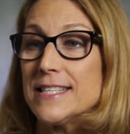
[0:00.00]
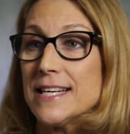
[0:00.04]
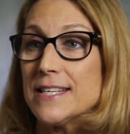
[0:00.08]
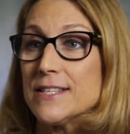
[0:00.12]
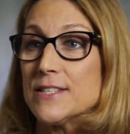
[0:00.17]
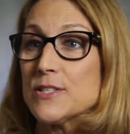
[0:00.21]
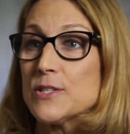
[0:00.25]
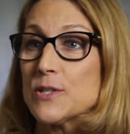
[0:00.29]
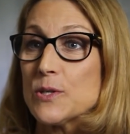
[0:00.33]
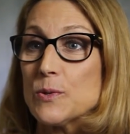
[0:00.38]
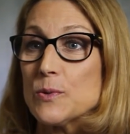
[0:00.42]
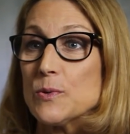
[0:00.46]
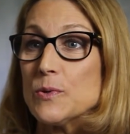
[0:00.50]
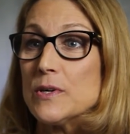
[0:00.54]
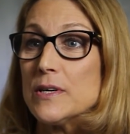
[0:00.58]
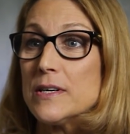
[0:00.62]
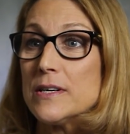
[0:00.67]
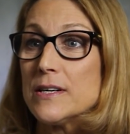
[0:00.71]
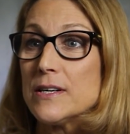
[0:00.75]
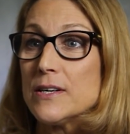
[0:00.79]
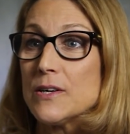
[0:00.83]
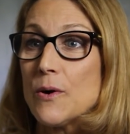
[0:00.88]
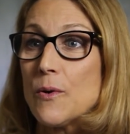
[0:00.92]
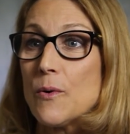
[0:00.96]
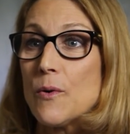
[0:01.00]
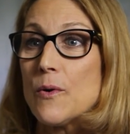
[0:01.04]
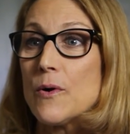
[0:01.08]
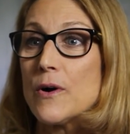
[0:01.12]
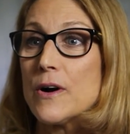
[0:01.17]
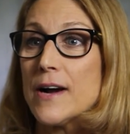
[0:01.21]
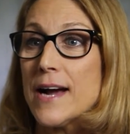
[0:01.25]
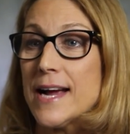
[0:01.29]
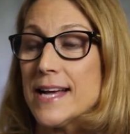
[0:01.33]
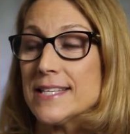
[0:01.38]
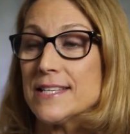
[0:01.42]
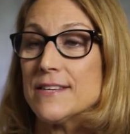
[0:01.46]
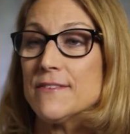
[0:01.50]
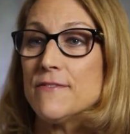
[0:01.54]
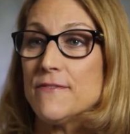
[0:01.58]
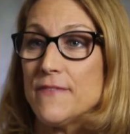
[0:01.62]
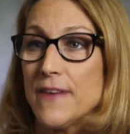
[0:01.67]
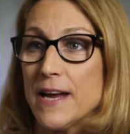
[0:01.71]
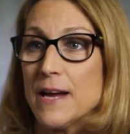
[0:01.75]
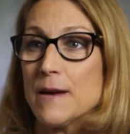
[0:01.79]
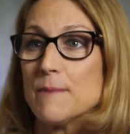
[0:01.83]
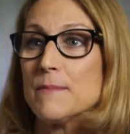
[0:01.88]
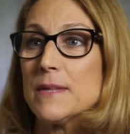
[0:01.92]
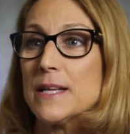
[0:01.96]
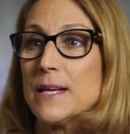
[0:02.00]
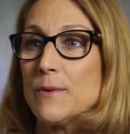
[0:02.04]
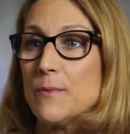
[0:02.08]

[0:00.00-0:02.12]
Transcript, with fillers: at school or as a family,